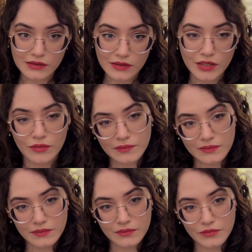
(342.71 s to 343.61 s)
you know,
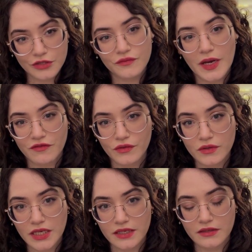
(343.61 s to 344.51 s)
respectful
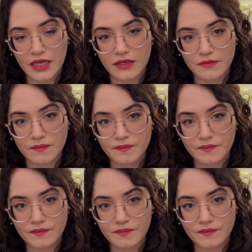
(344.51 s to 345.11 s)
and